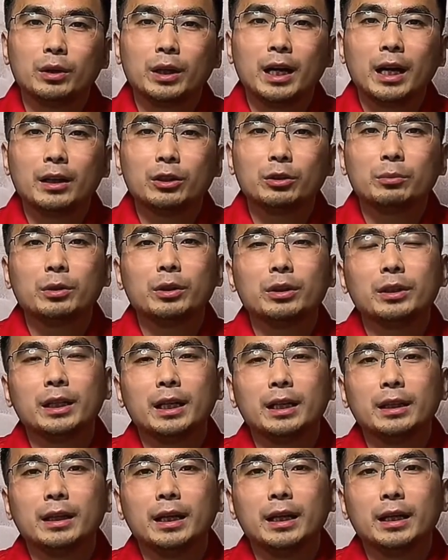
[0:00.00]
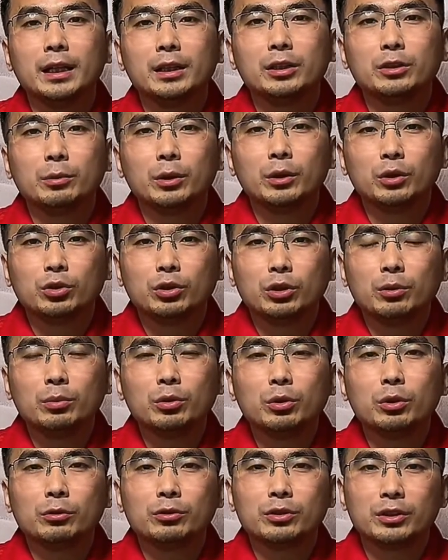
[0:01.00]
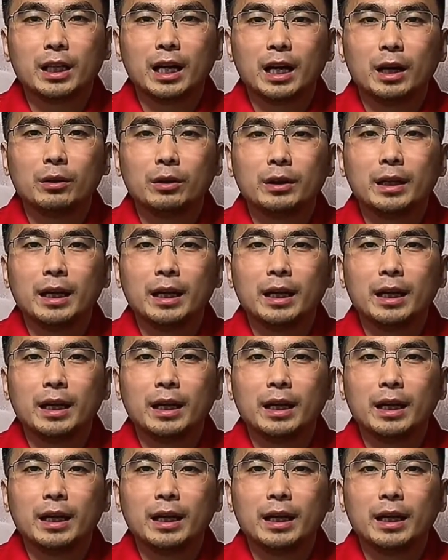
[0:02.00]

like to present an explosion-proof sound